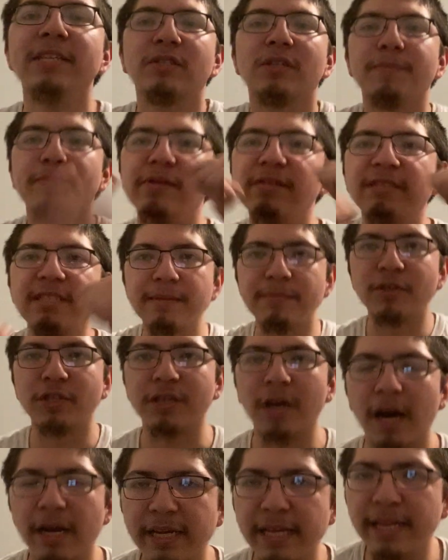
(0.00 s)
it's a blessing
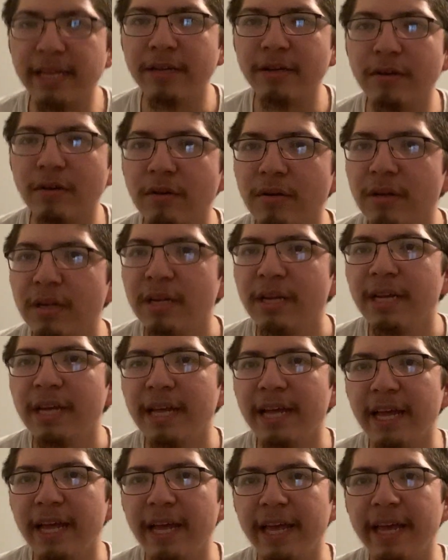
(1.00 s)
Shawnee Shiny here,
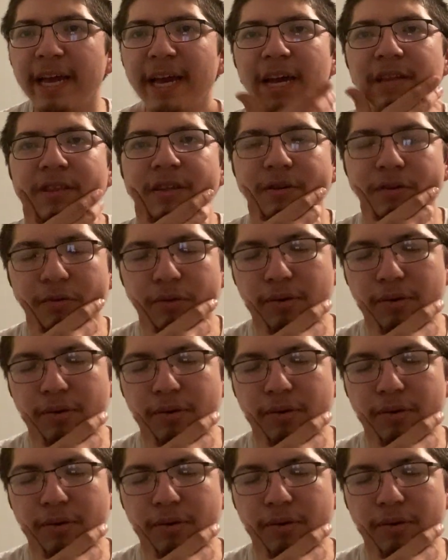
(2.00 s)
and